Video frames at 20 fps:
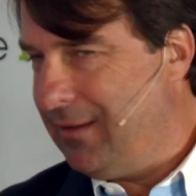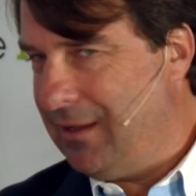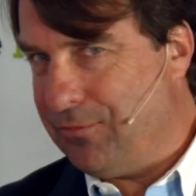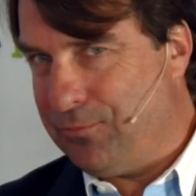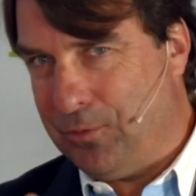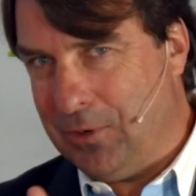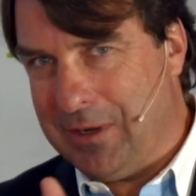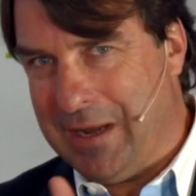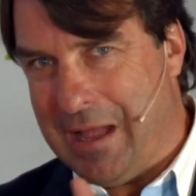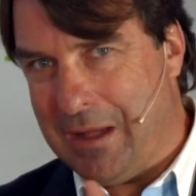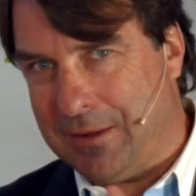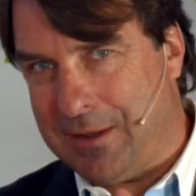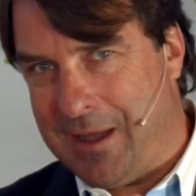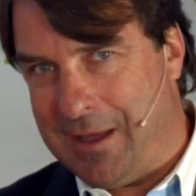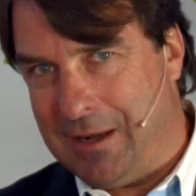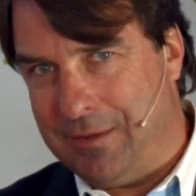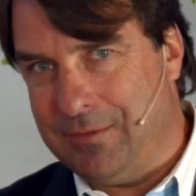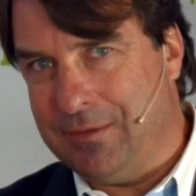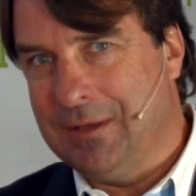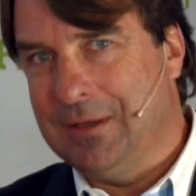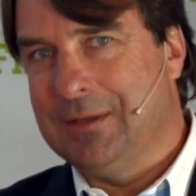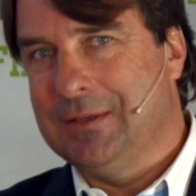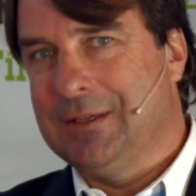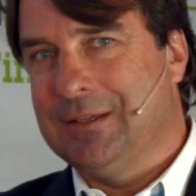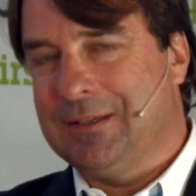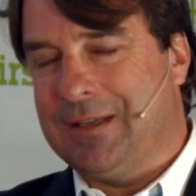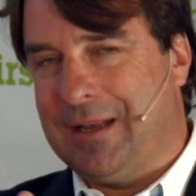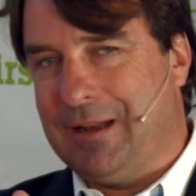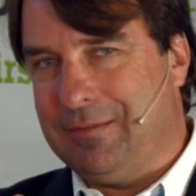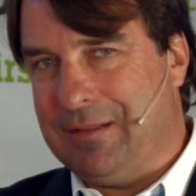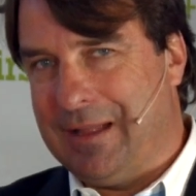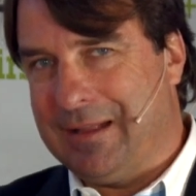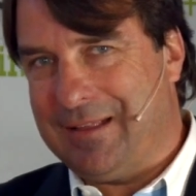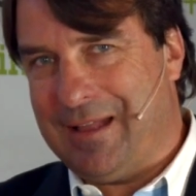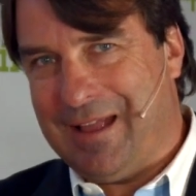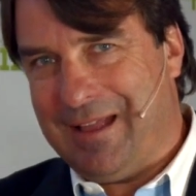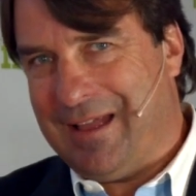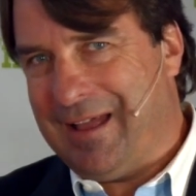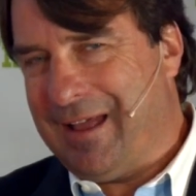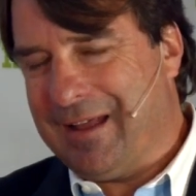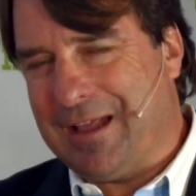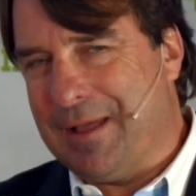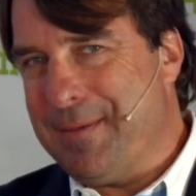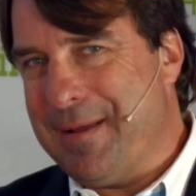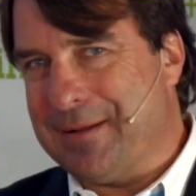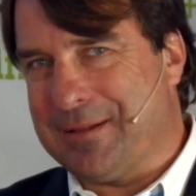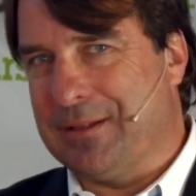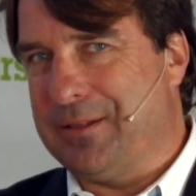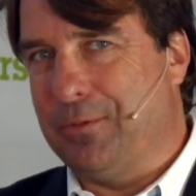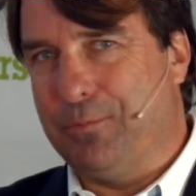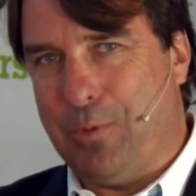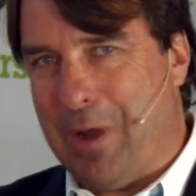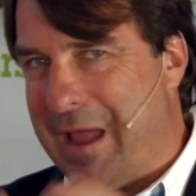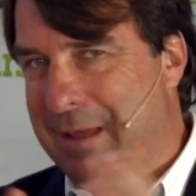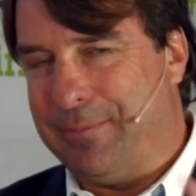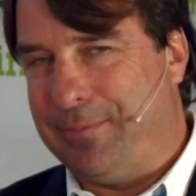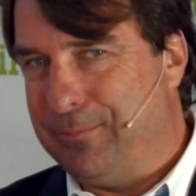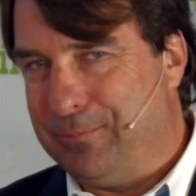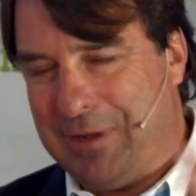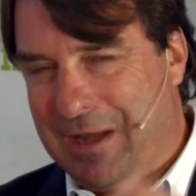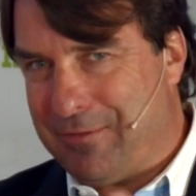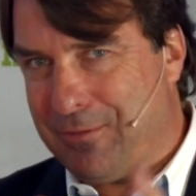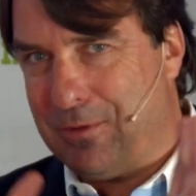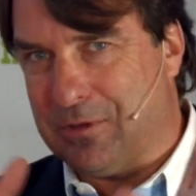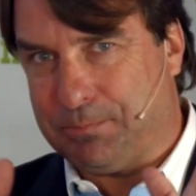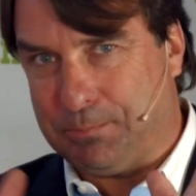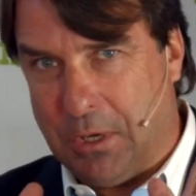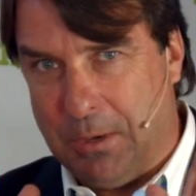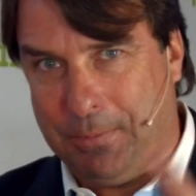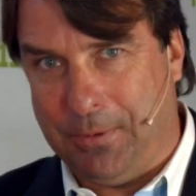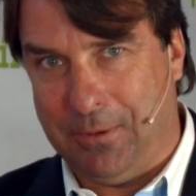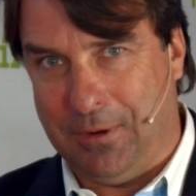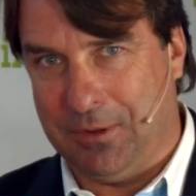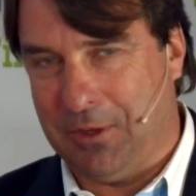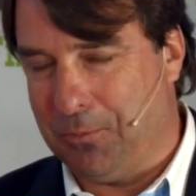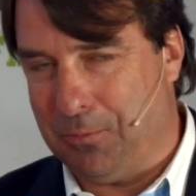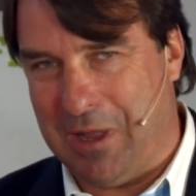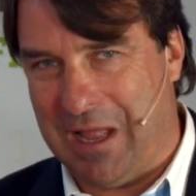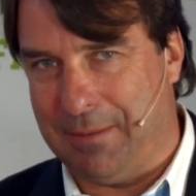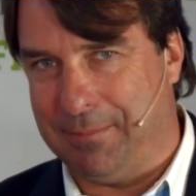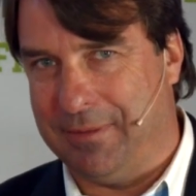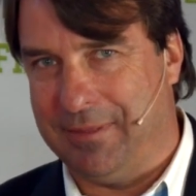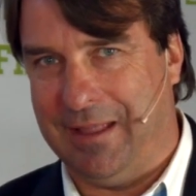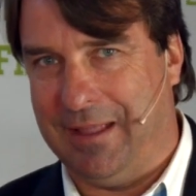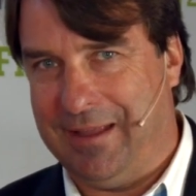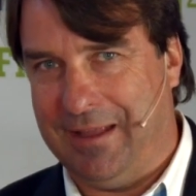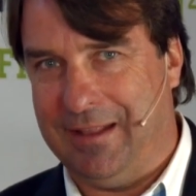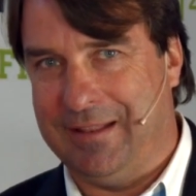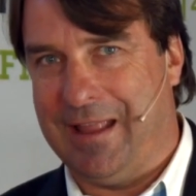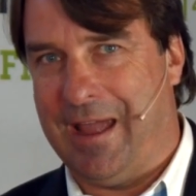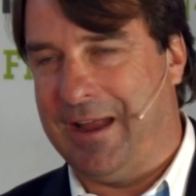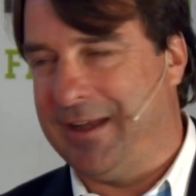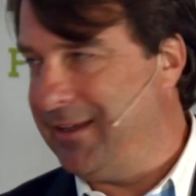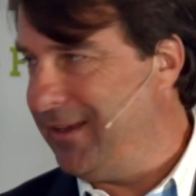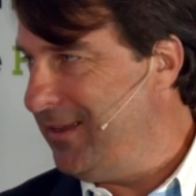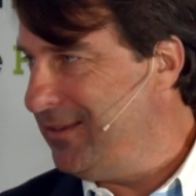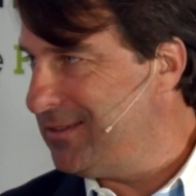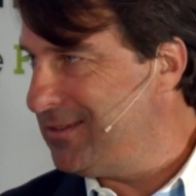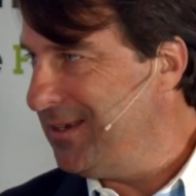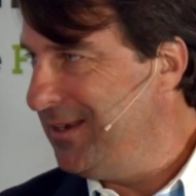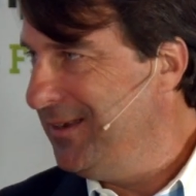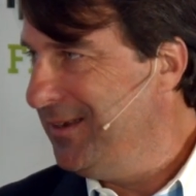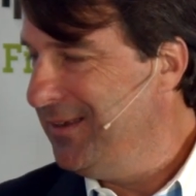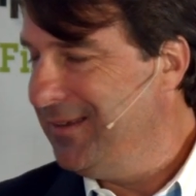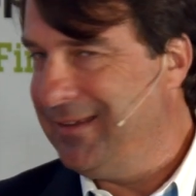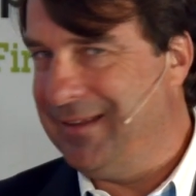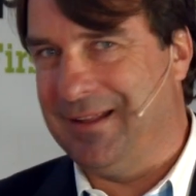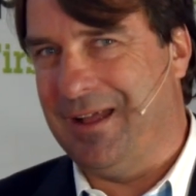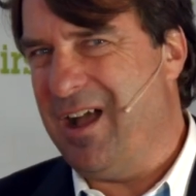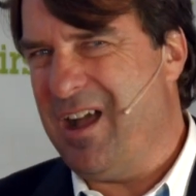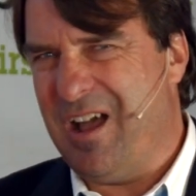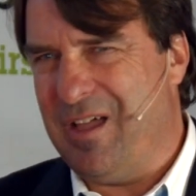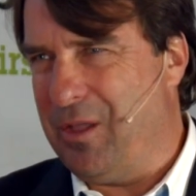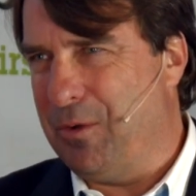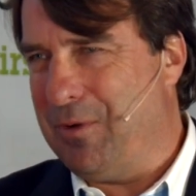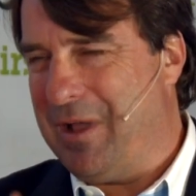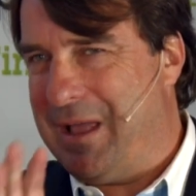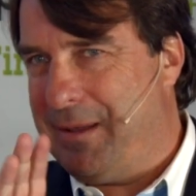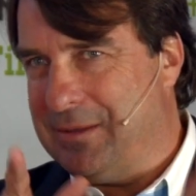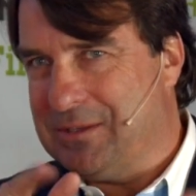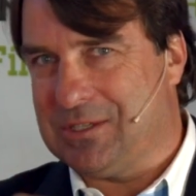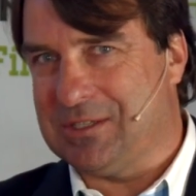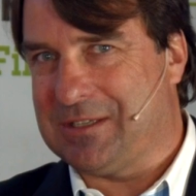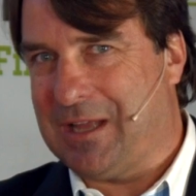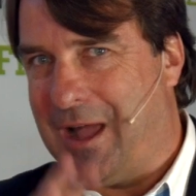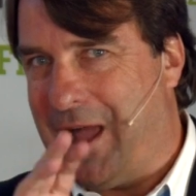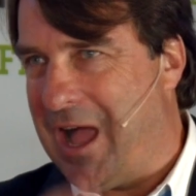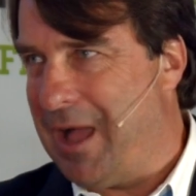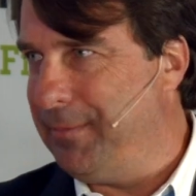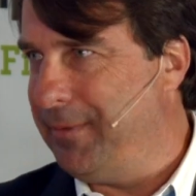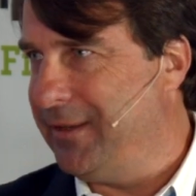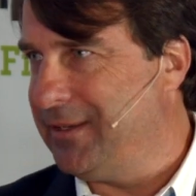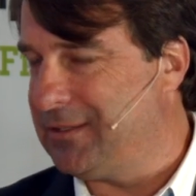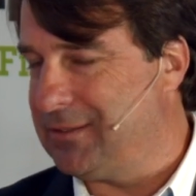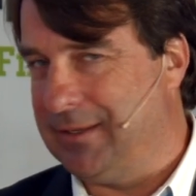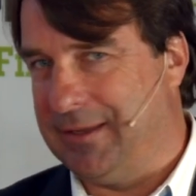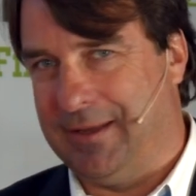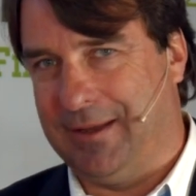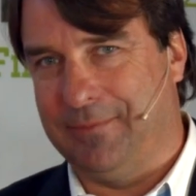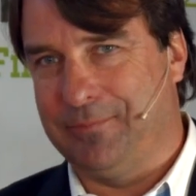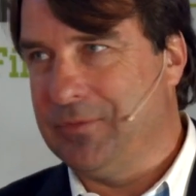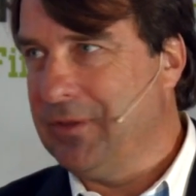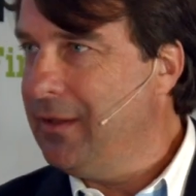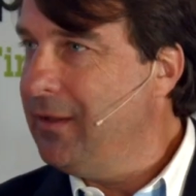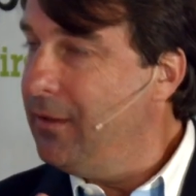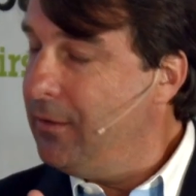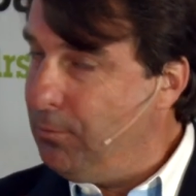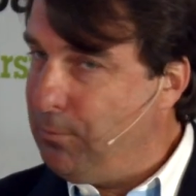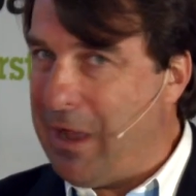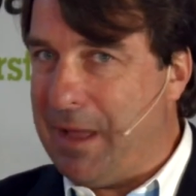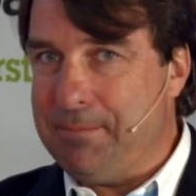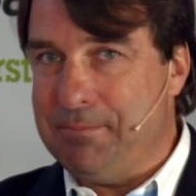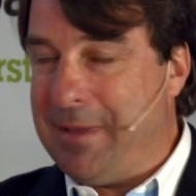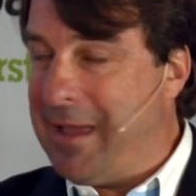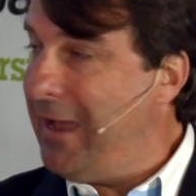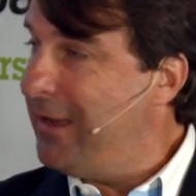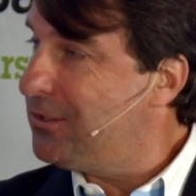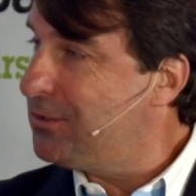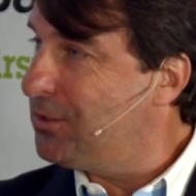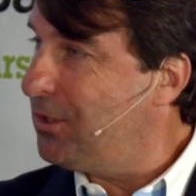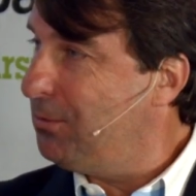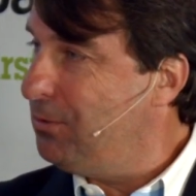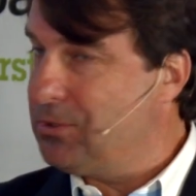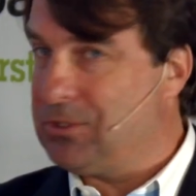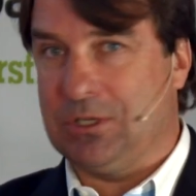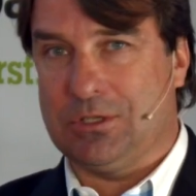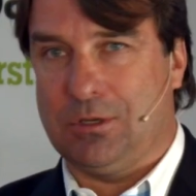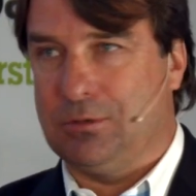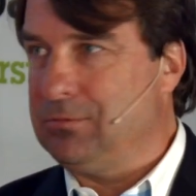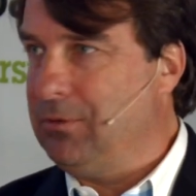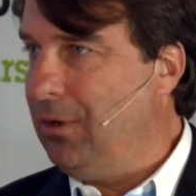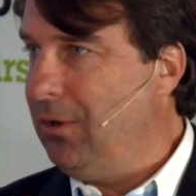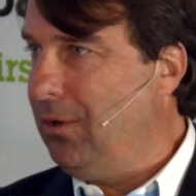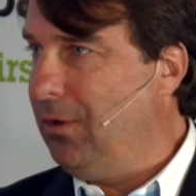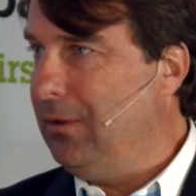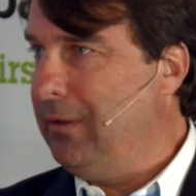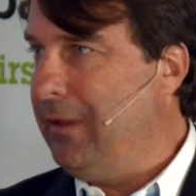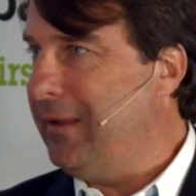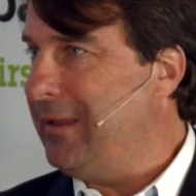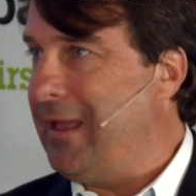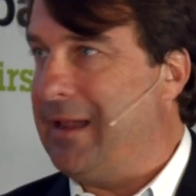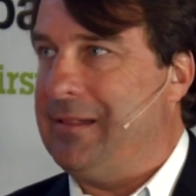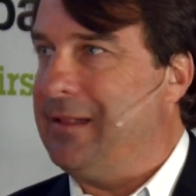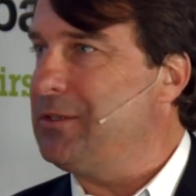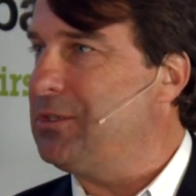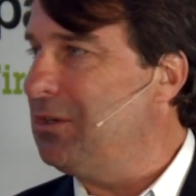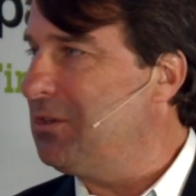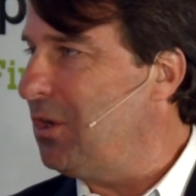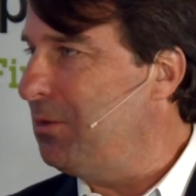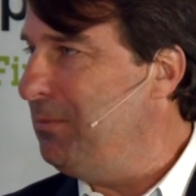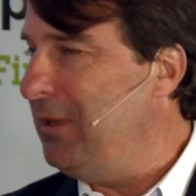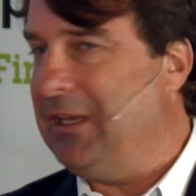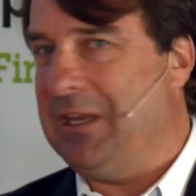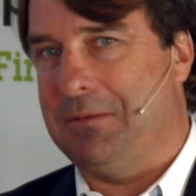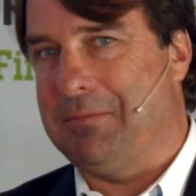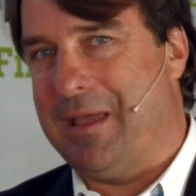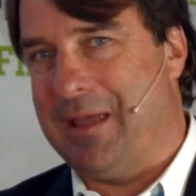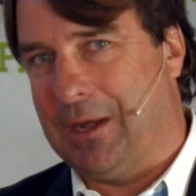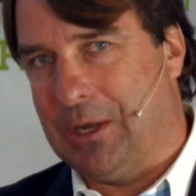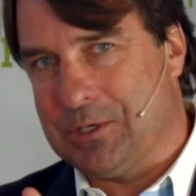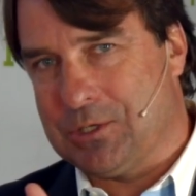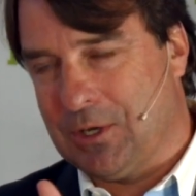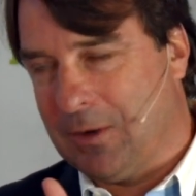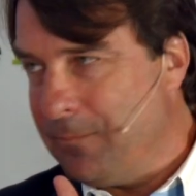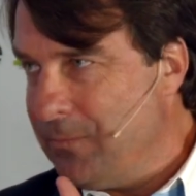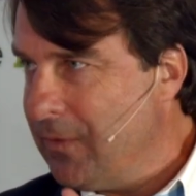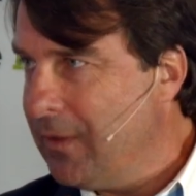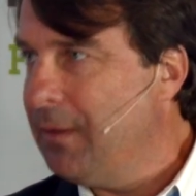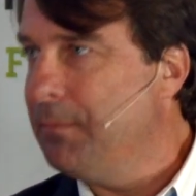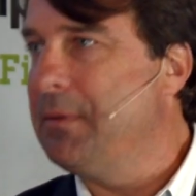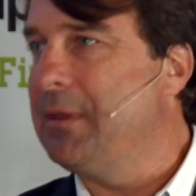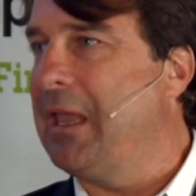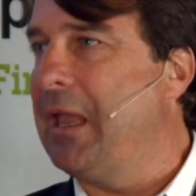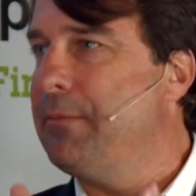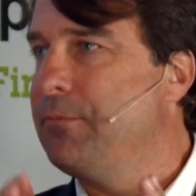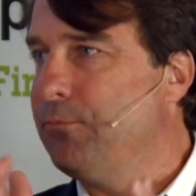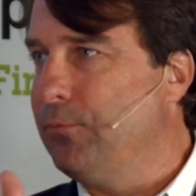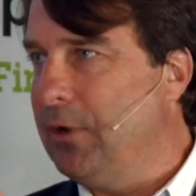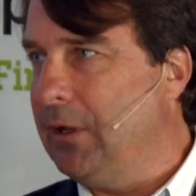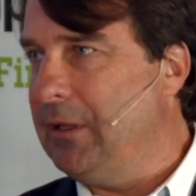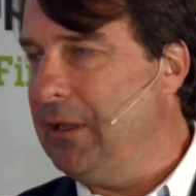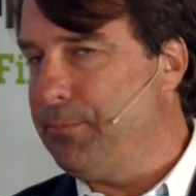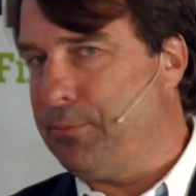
If we're now kind of, kind of like, I, I compare it to the web, and when everyone's poo-pooing the web in the in nineties, you know, oh, the web is just a hobbyist thing. Webmaster was just a role, like, kind of like social media manager. Became really